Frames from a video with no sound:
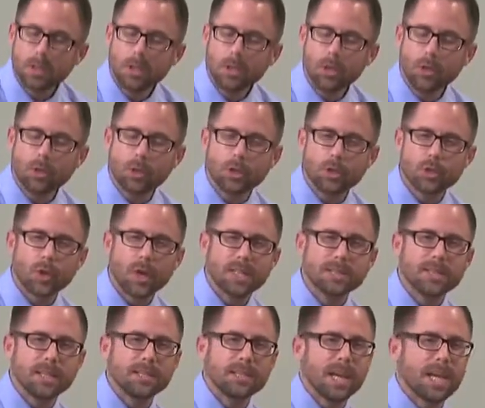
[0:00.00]
You could
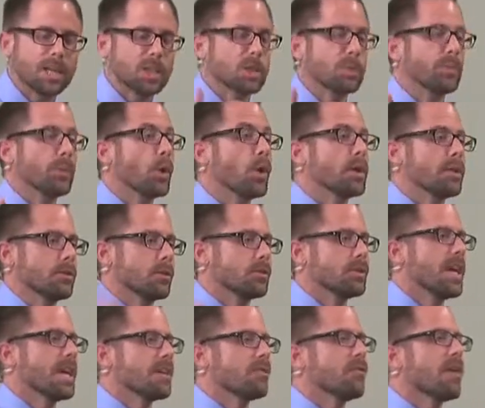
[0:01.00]
translate that exploit or
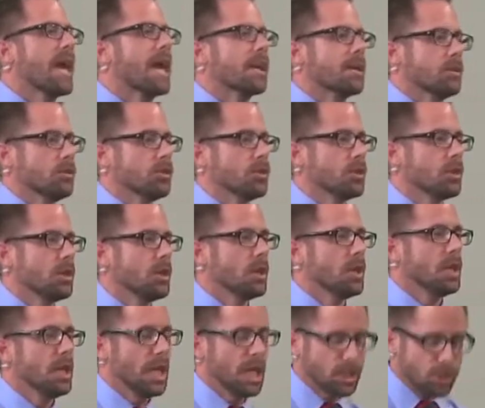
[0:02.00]
take advantage.
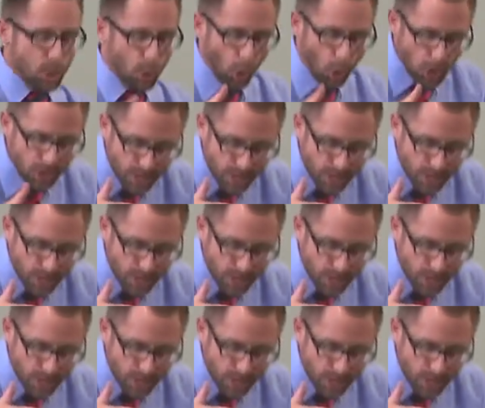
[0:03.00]
His goal